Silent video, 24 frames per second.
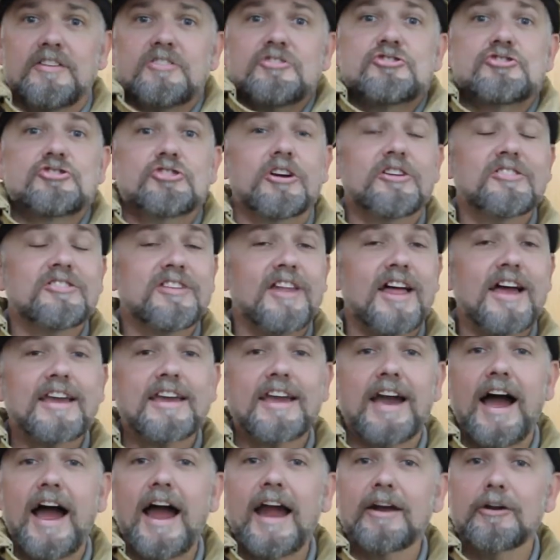just
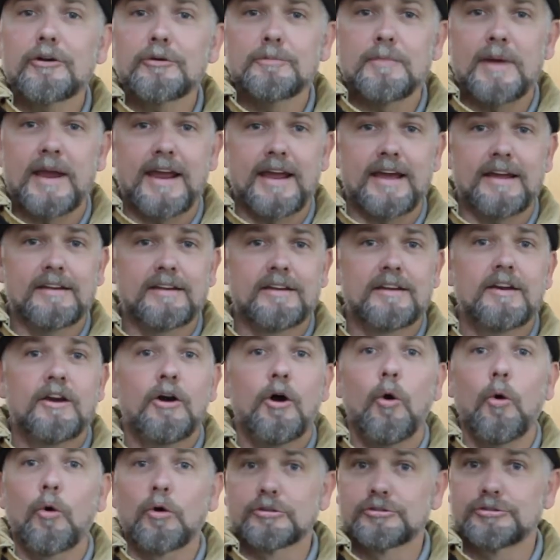like Iron Man
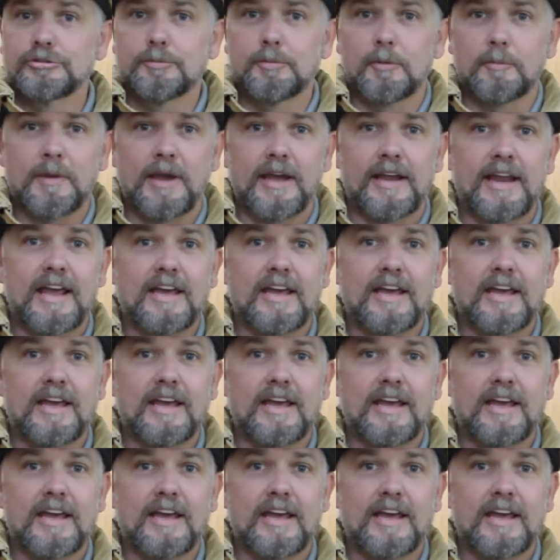or Superman